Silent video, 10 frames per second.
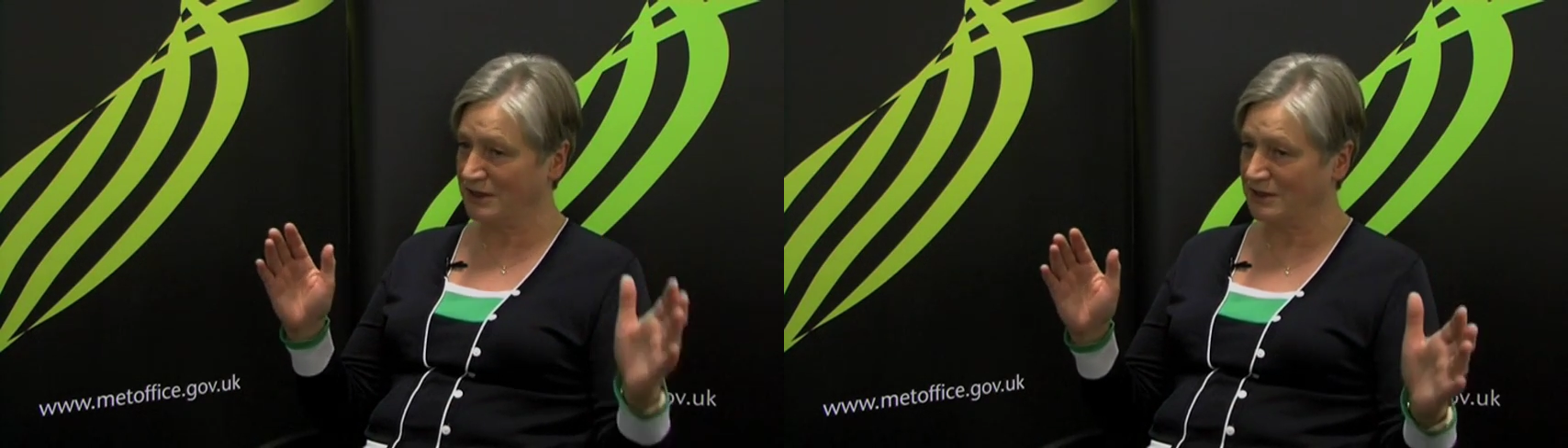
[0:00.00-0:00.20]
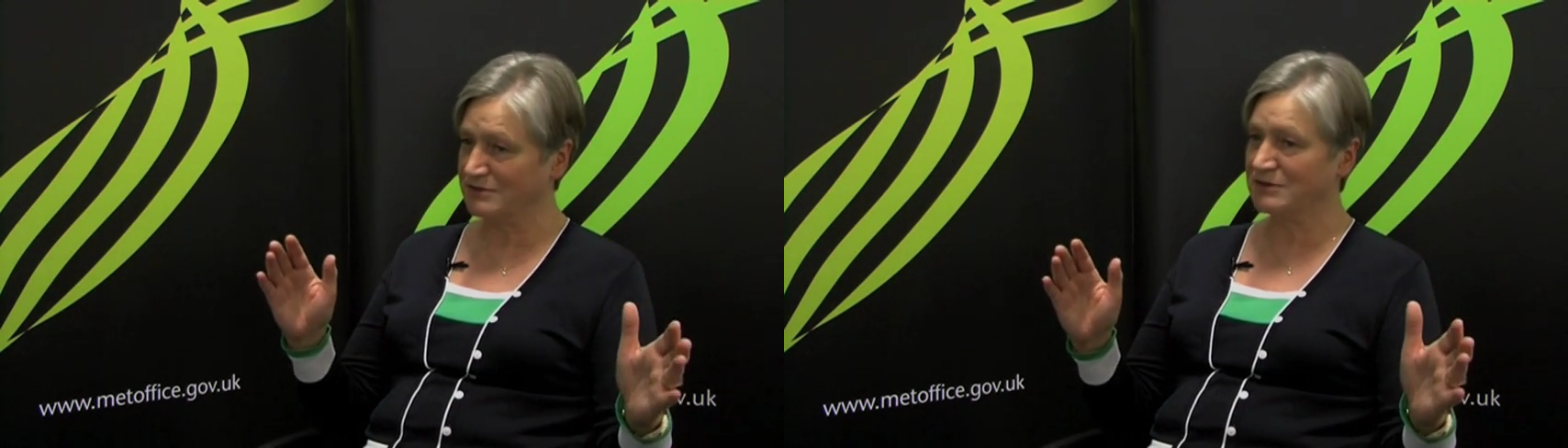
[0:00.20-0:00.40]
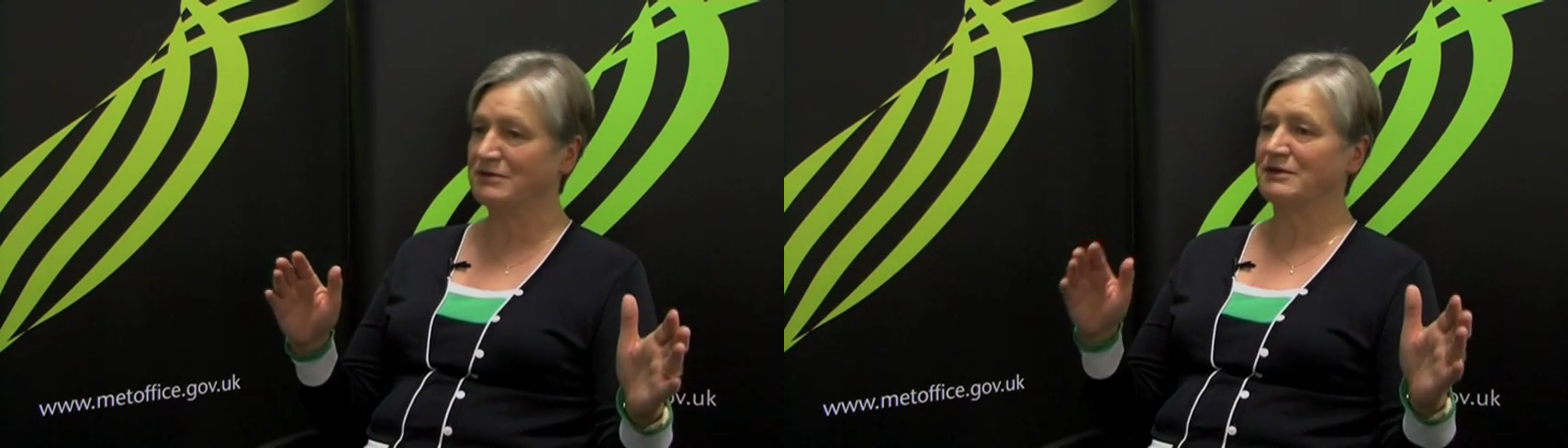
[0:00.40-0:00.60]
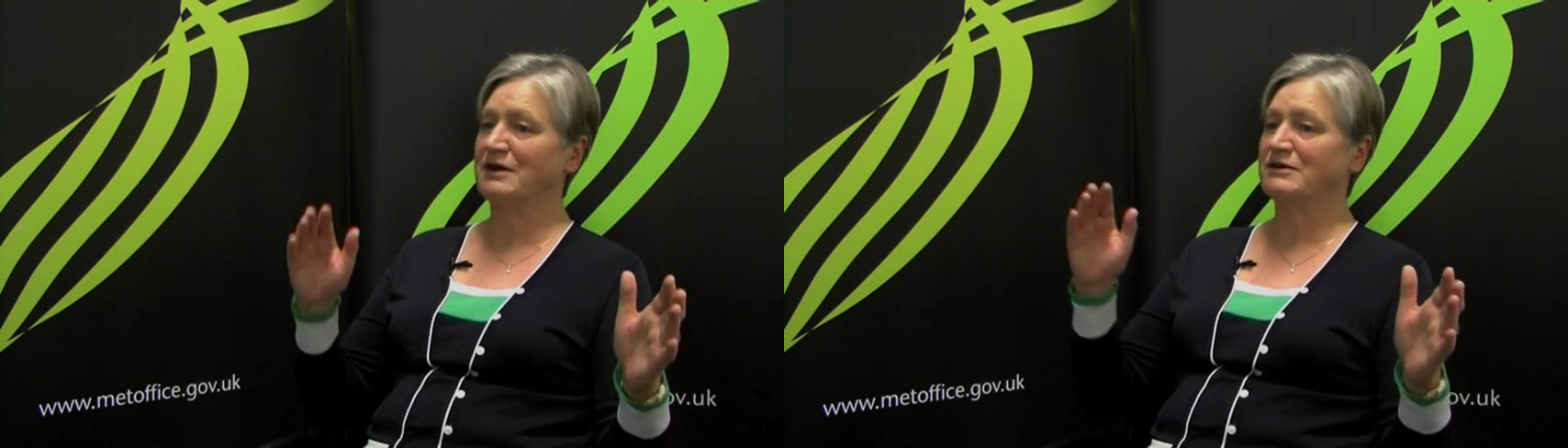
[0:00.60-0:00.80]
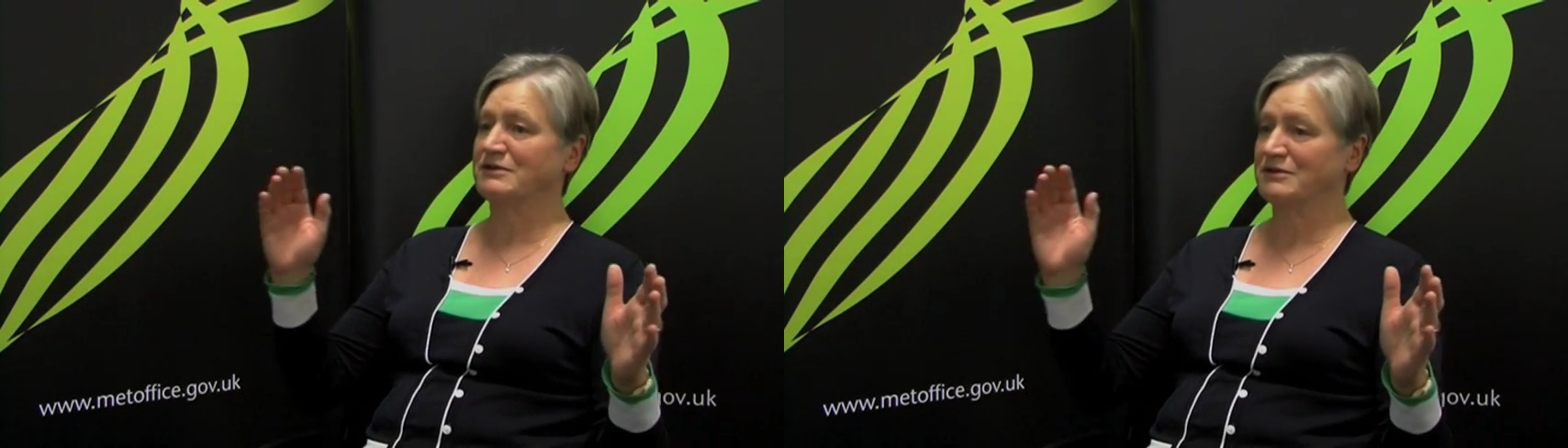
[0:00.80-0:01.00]
the year
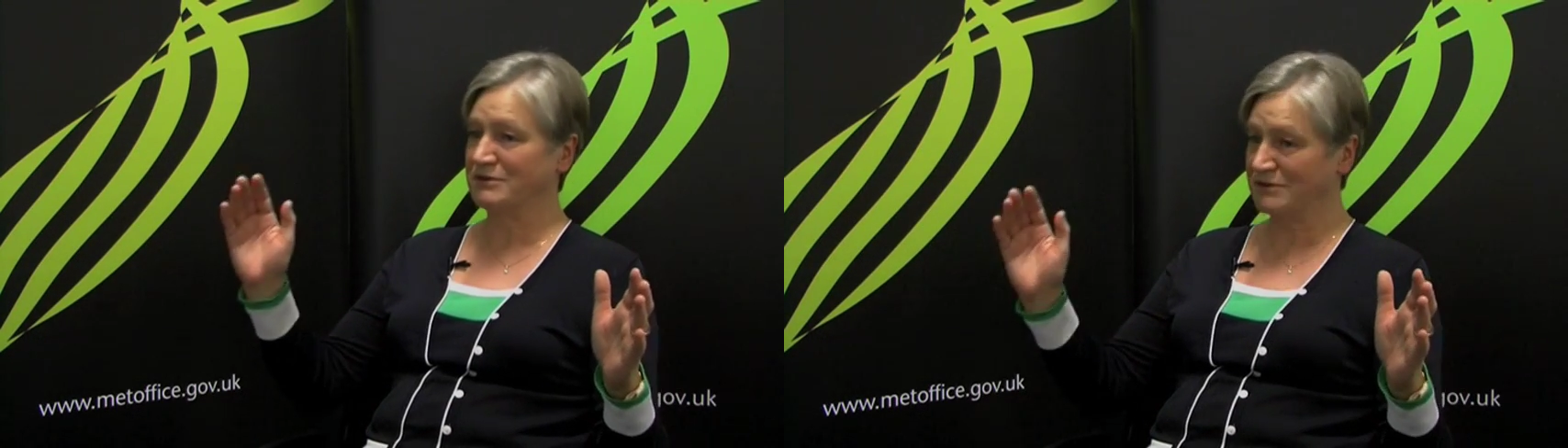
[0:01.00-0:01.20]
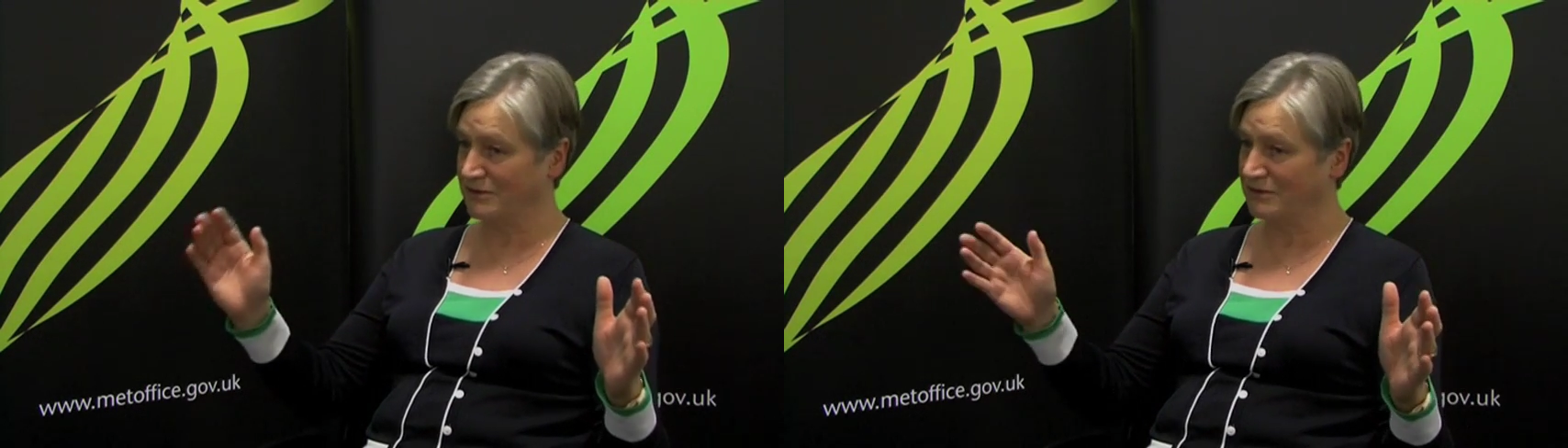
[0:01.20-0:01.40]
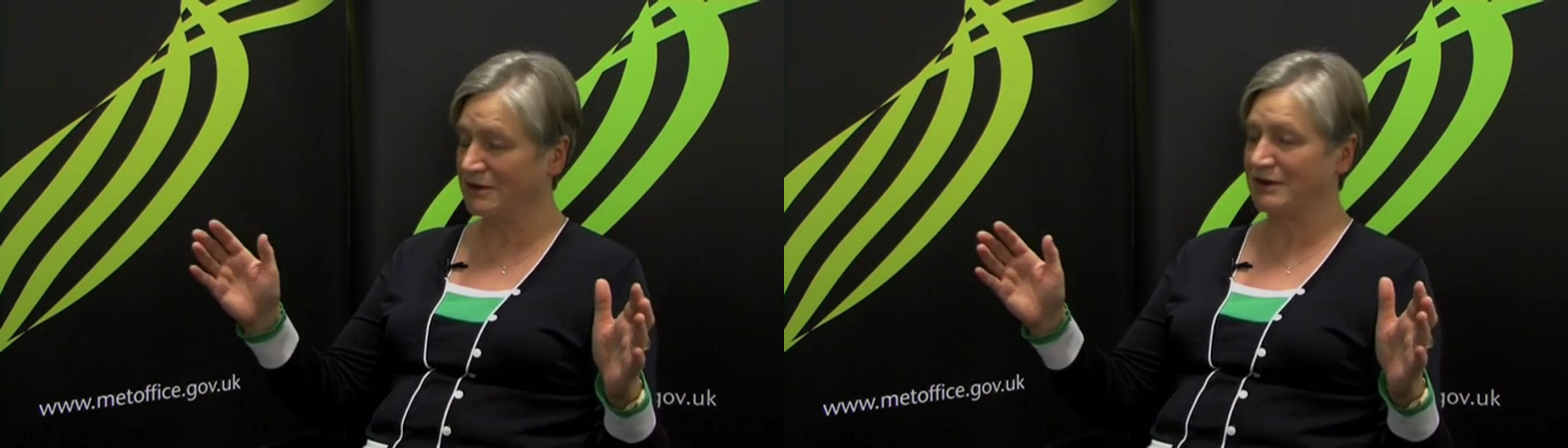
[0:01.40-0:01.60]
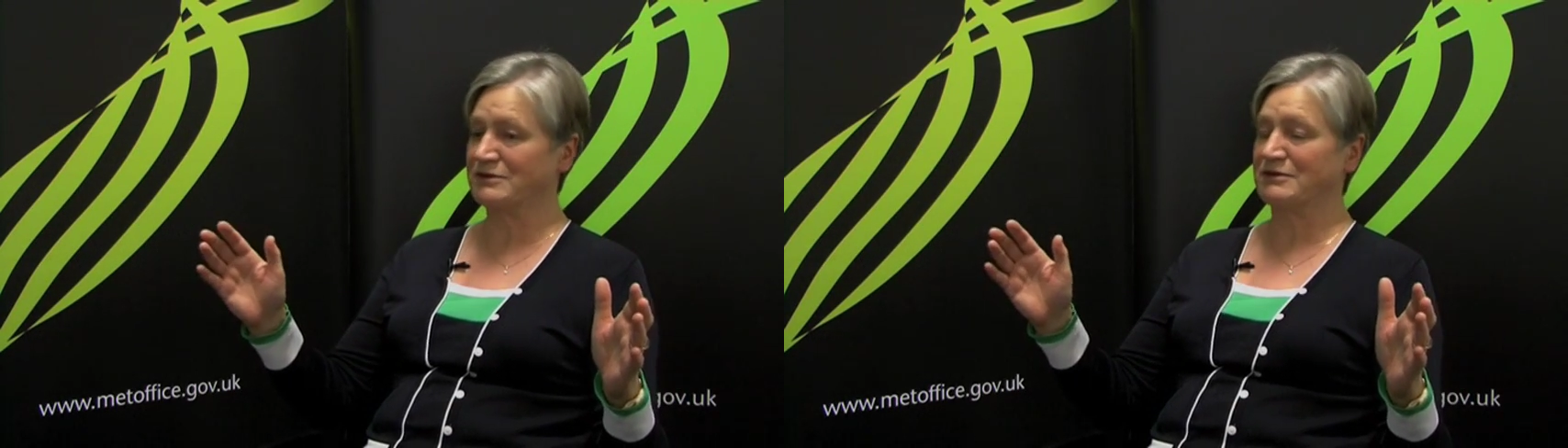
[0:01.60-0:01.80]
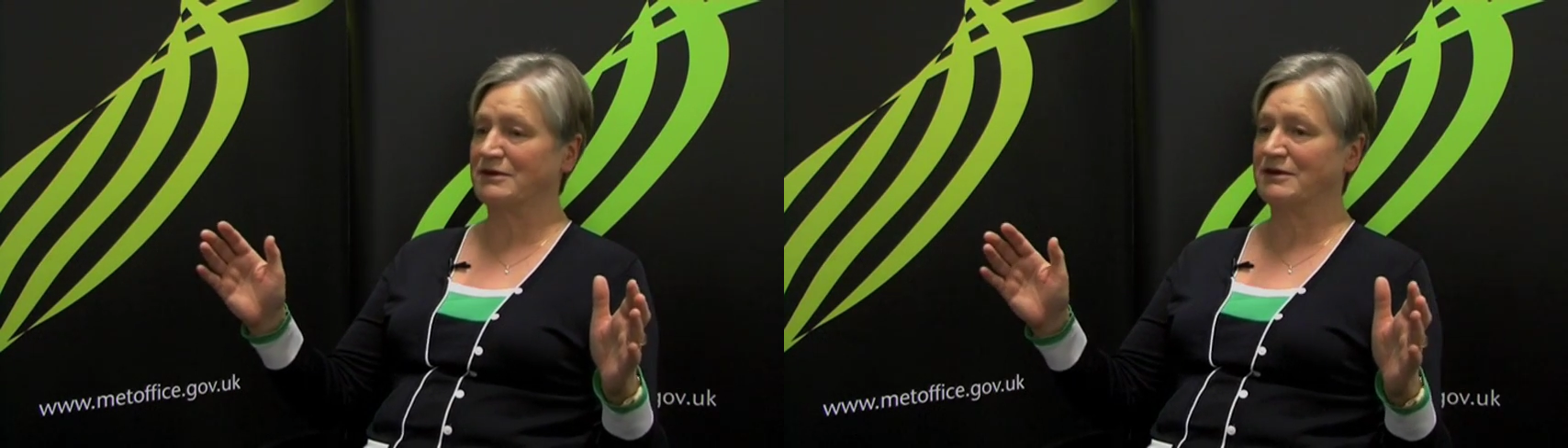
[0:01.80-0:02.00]
2000 to
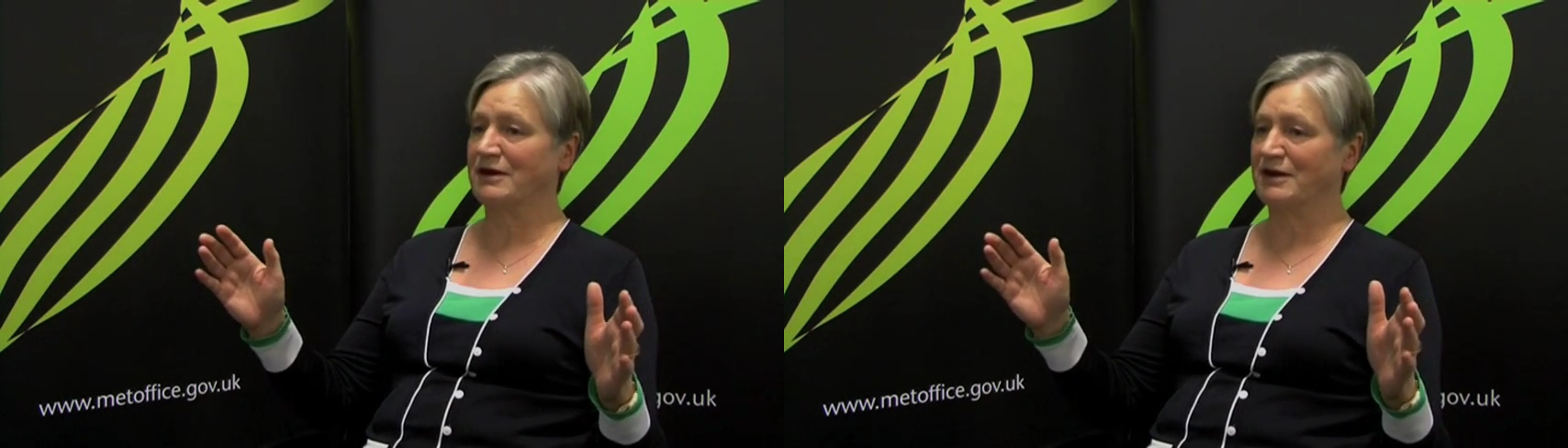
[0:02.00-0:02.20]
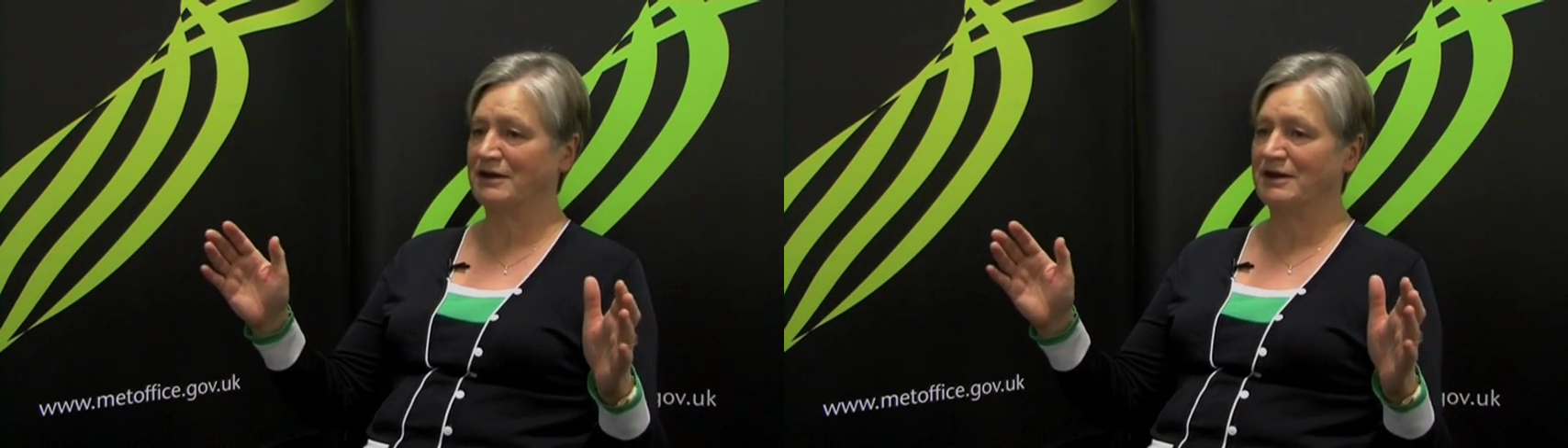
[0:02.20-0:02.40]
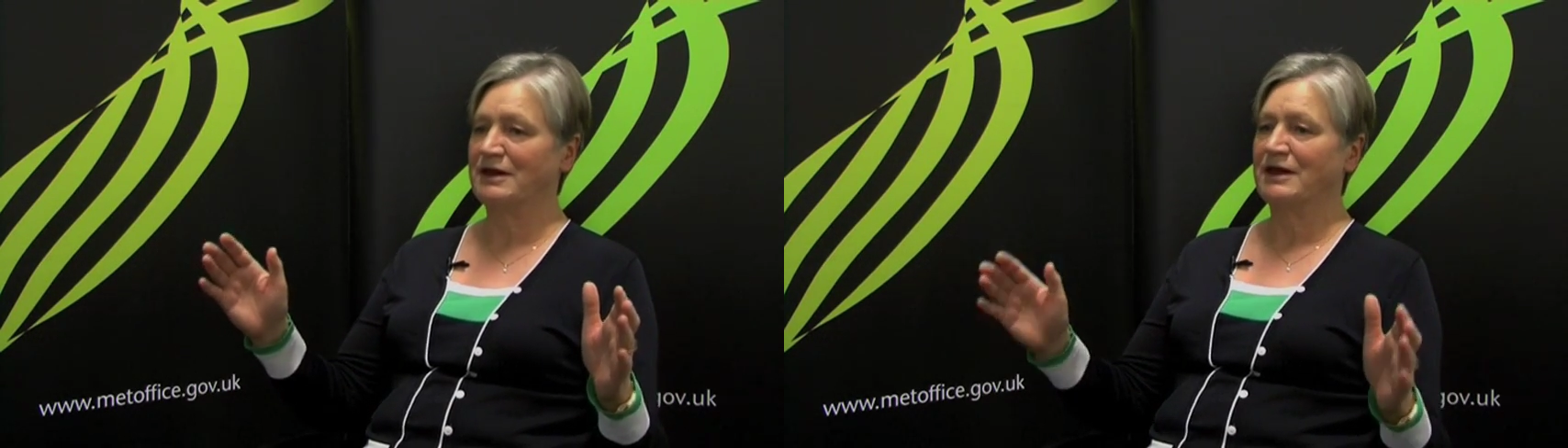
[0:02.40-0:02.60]
2009,